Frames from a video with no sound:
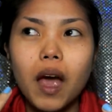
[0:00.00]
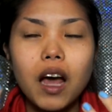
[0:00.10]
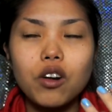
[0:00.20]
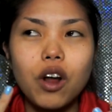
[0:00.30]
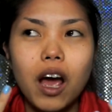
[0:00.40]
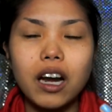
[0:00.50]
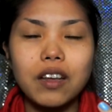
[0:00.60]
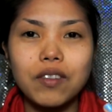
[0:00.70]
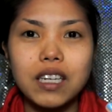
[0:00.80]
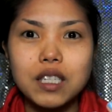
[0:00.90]
I don't know how to
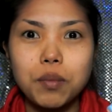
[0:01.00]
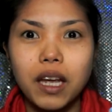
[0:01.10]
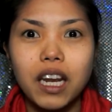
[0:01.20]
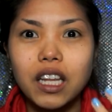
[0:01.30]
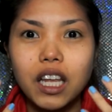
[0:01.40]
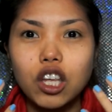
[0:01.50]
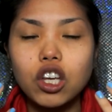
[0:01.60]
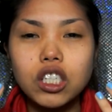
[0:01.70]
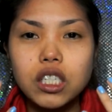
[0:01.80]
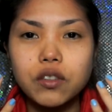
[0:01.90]
even explain it. Like, you
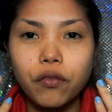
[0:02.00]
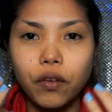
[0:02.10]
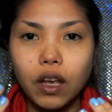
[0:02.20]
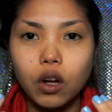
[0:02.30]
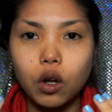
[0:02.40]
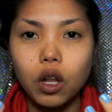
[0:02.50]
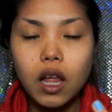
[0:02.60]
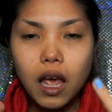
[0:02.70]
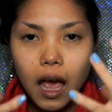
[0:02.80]
could just feel